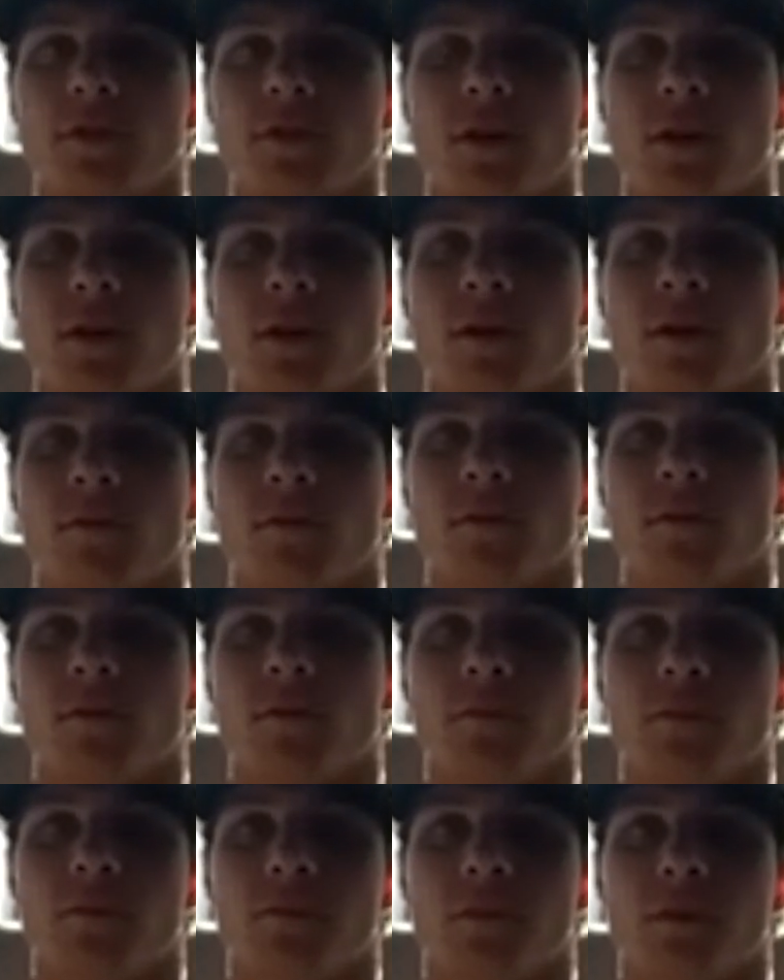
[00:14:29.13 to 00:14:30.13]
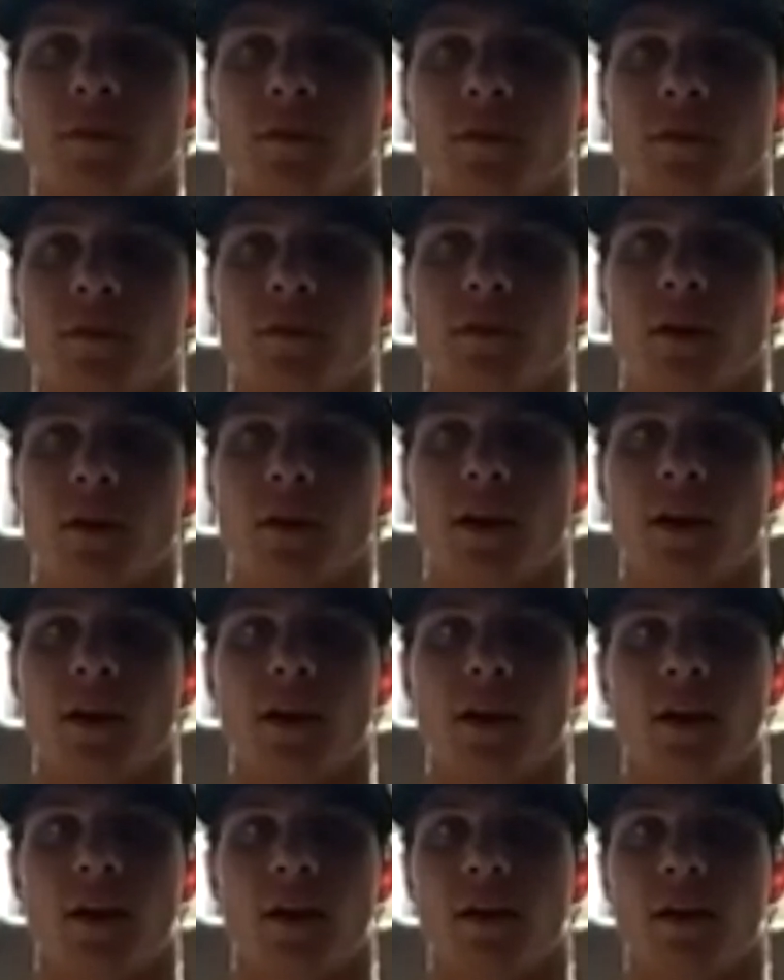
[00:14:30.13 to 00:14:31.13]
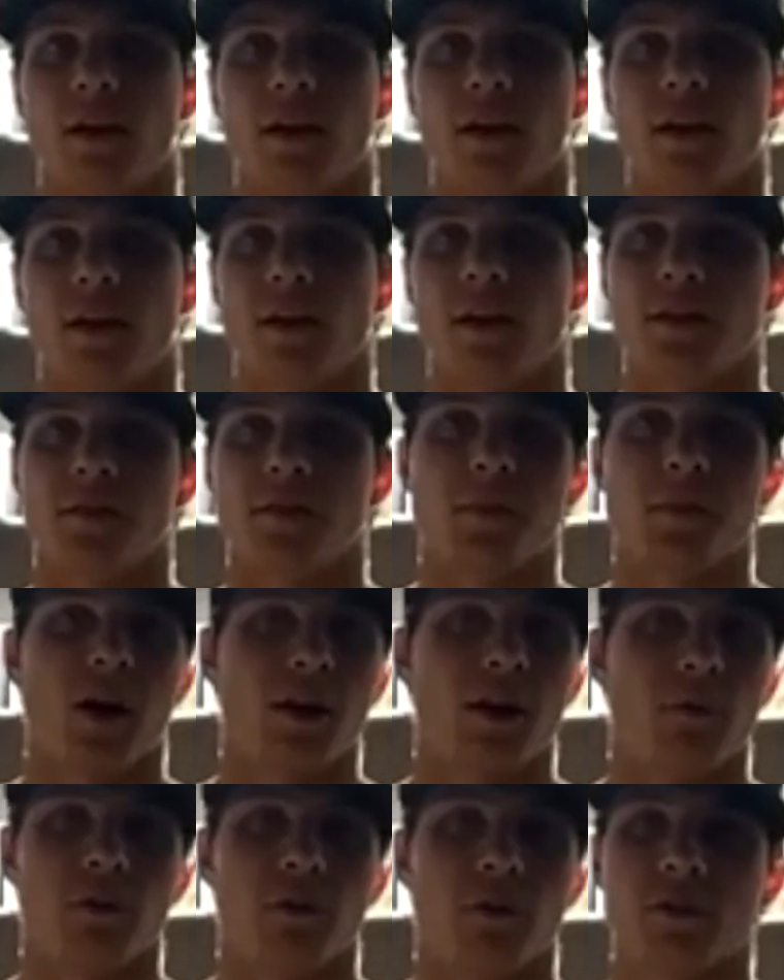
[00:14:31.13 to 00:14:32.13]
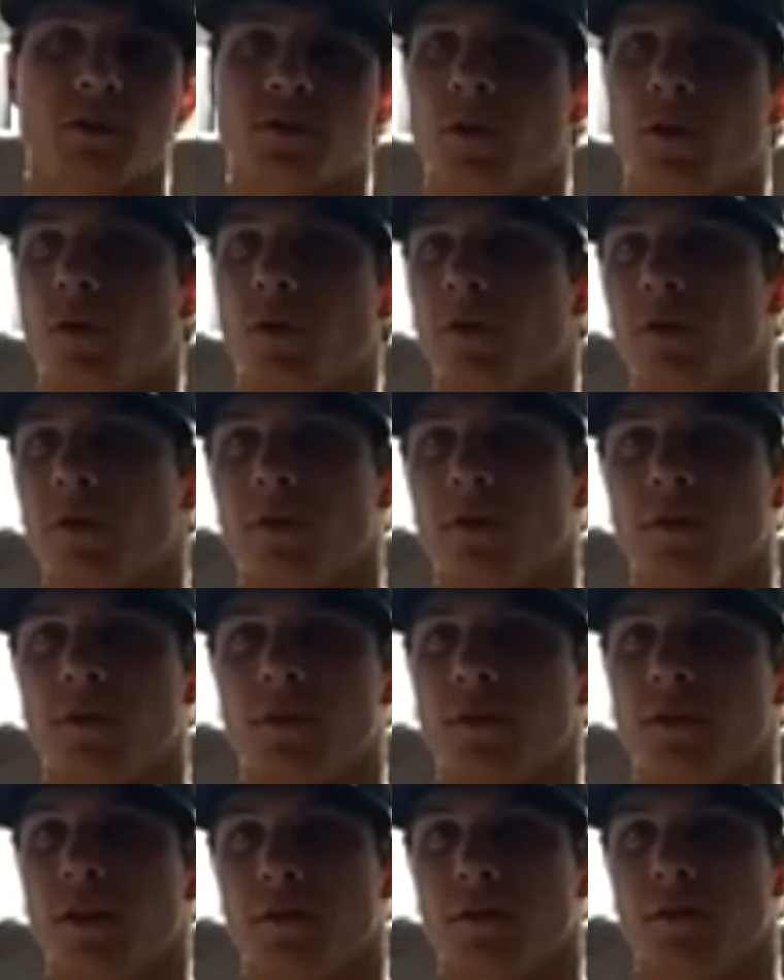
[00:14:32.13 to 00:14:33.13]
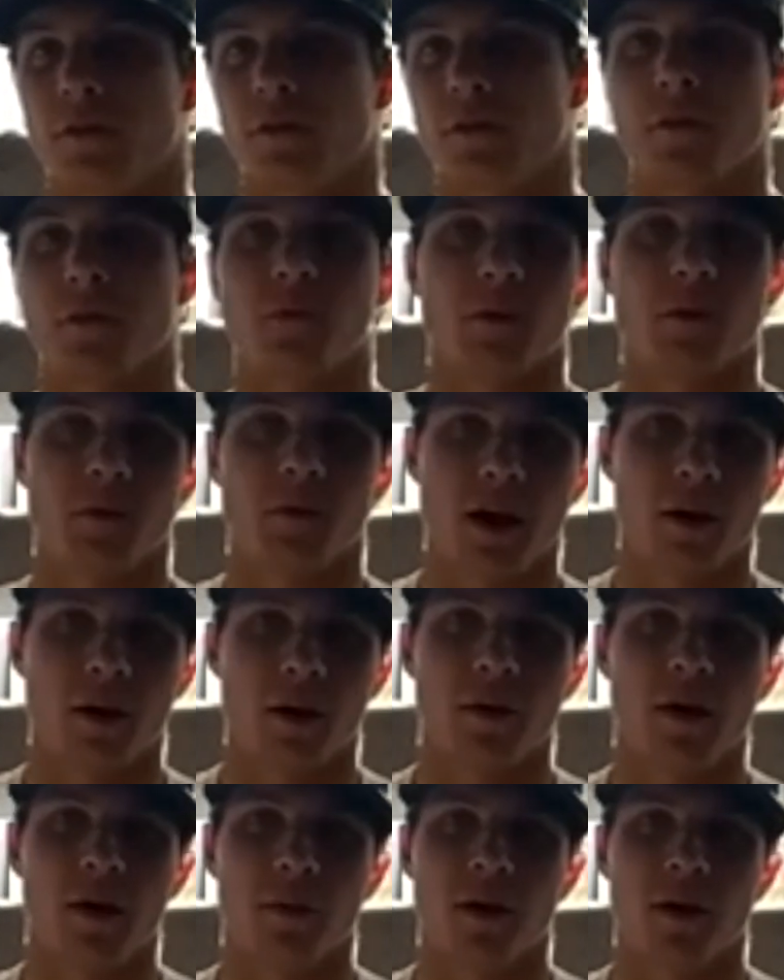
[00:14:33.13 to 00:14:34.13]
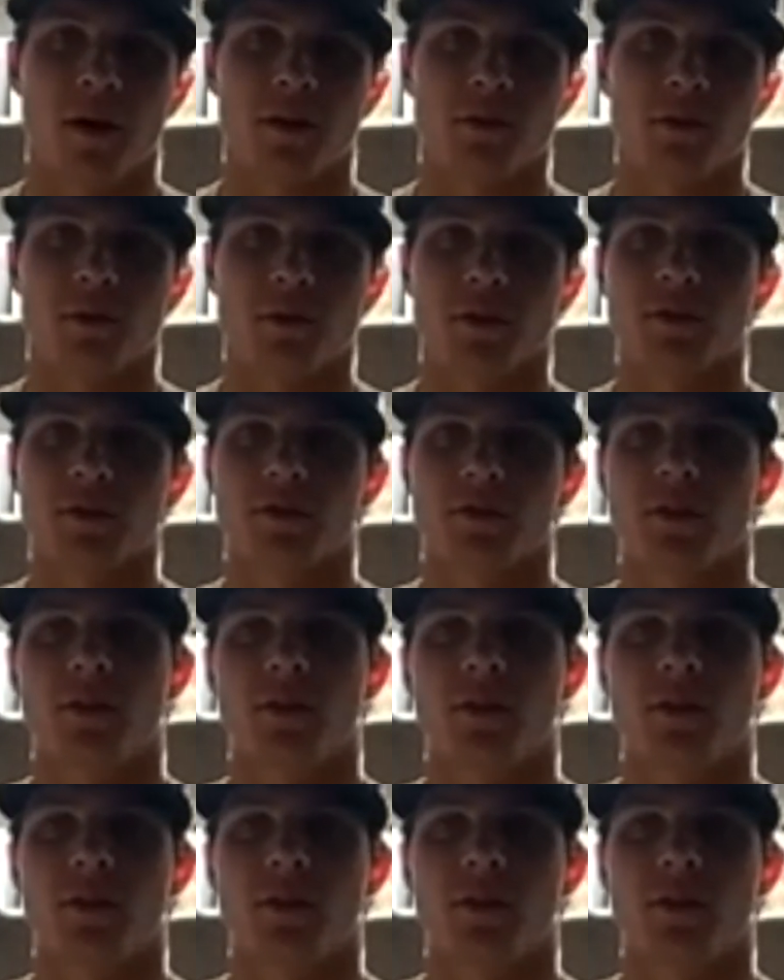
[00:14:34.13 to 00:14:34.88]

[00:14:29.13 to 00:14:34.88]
Um And and his body works totally different than what how my body works,